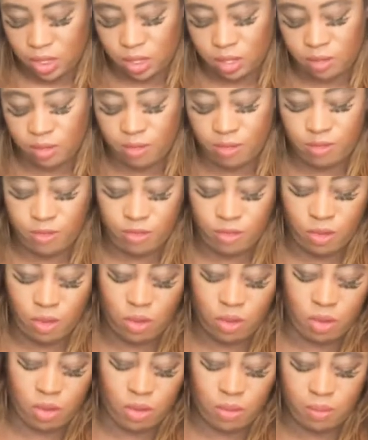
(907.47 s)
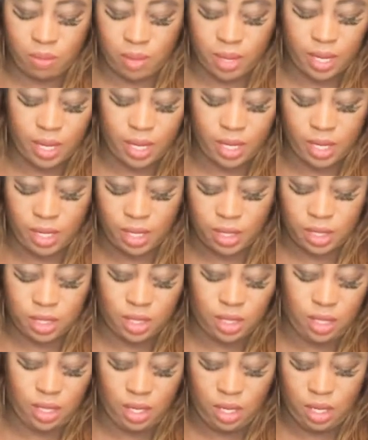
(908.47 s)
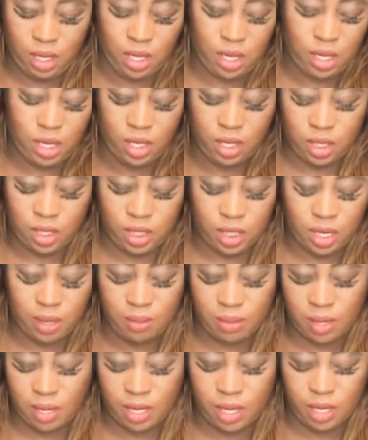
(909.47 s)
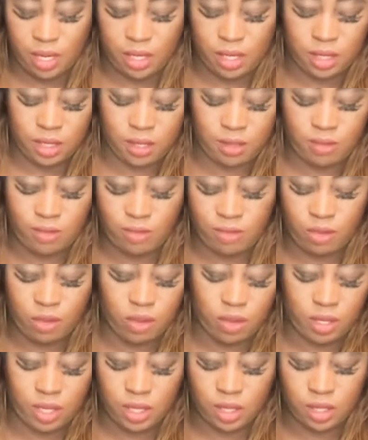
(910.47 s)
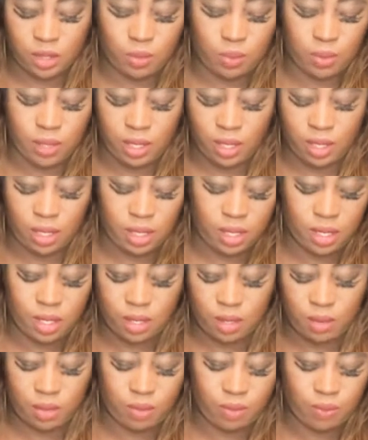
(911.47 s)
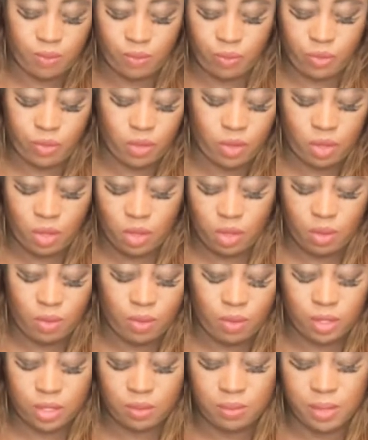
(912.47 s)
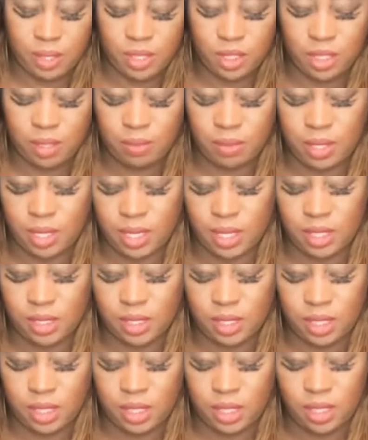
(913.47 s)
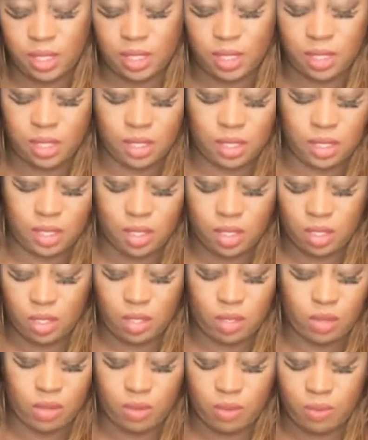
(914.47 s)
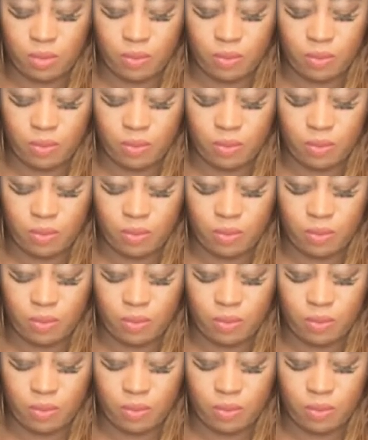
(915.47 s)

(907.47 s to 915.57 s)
for my Geminis for this week? What do my Geminis need to know?